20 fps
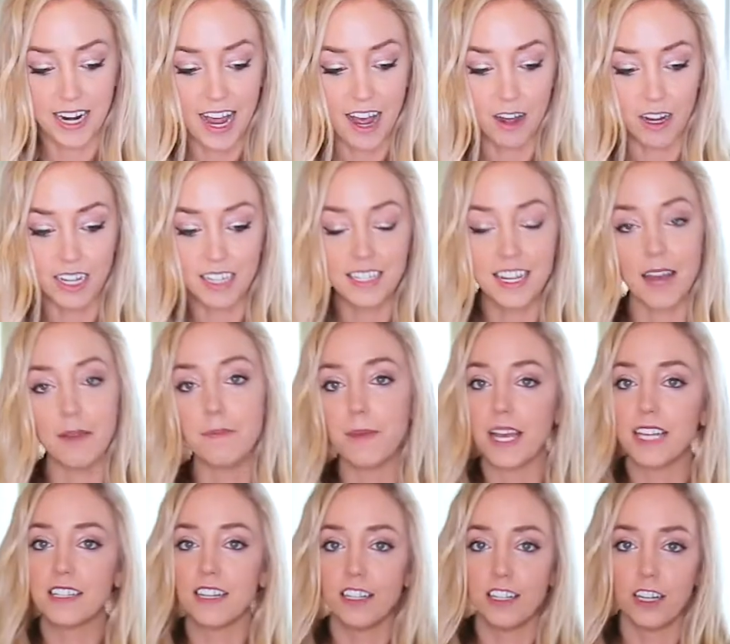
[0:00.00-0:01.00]
out because that
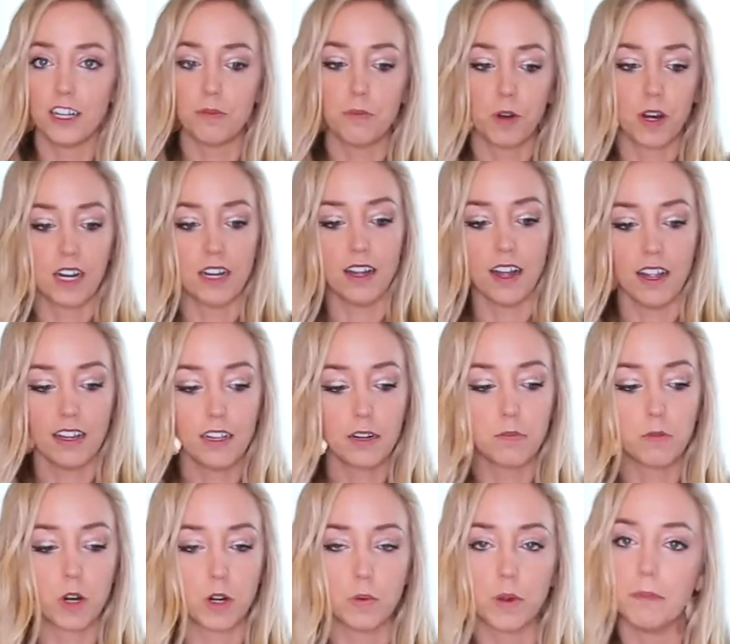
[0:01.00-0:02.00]
makes it look a little
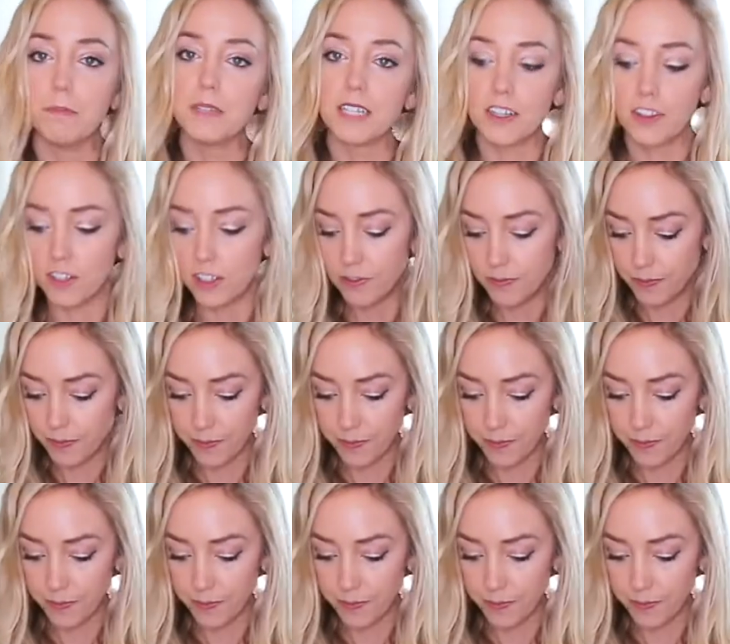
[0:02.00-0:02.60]
more whimsical.